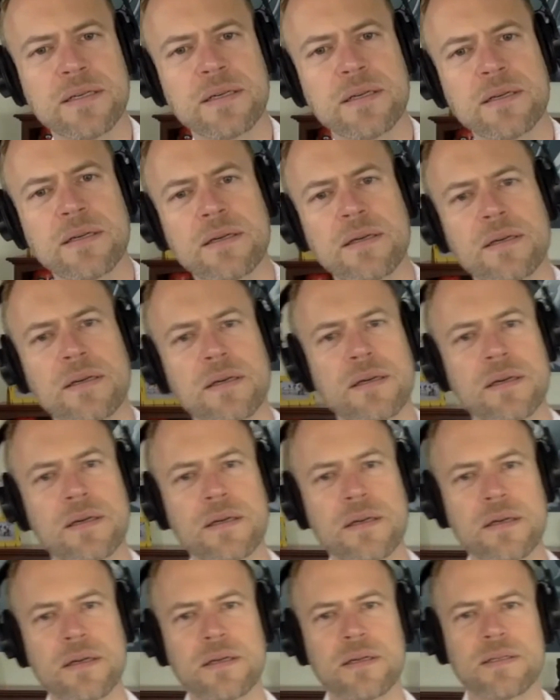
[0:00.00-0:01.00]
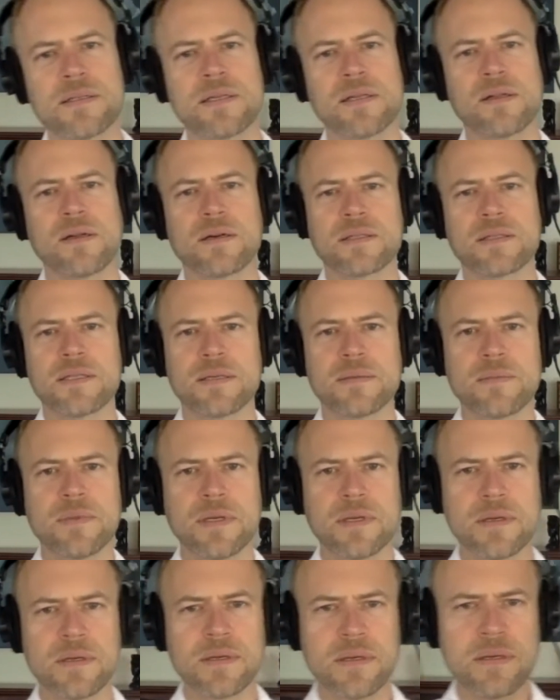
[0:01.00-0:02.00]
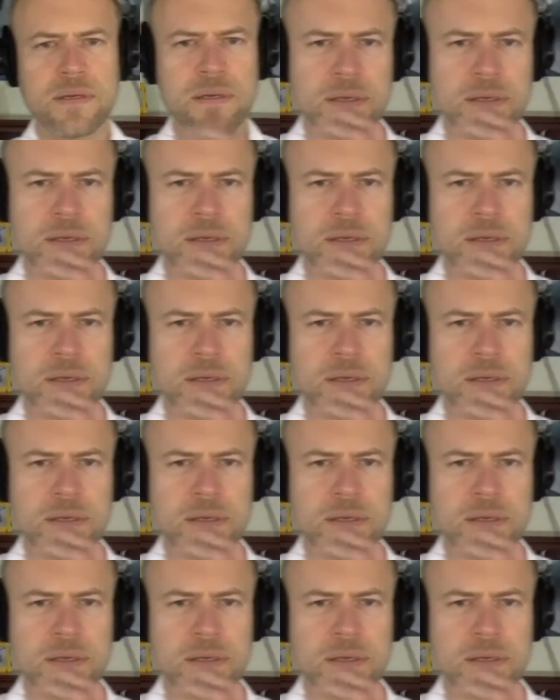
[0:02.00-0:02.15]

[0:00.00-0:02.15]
Then the monk was